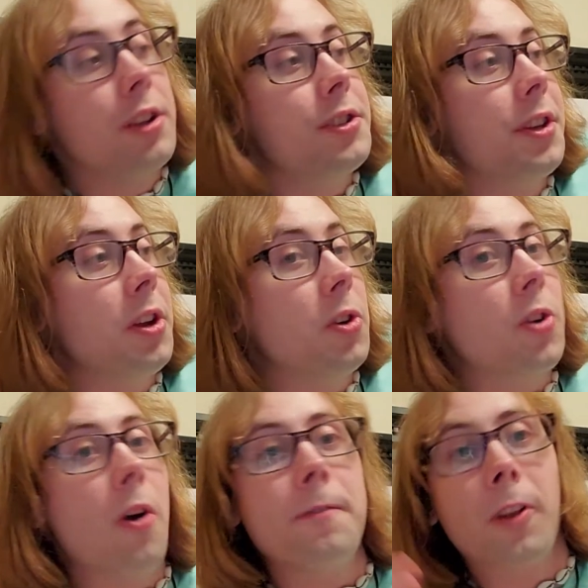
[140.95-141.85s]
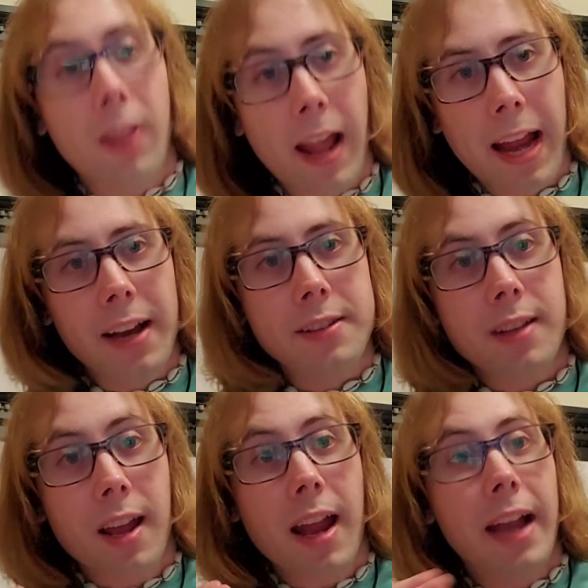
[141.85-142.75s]
to go for Lance
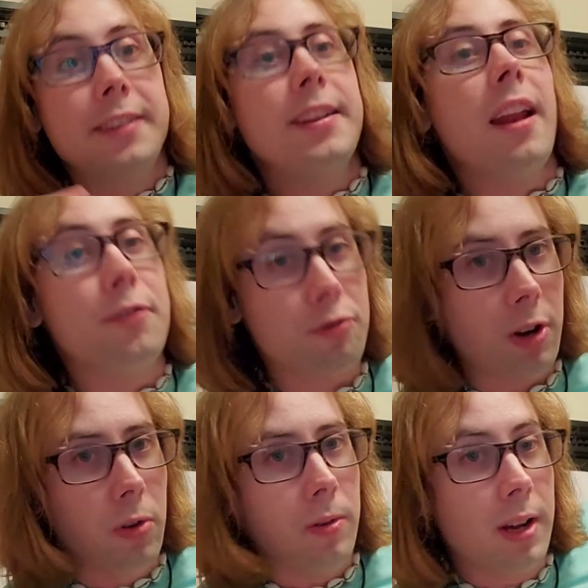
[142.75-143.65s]
instead of Drew.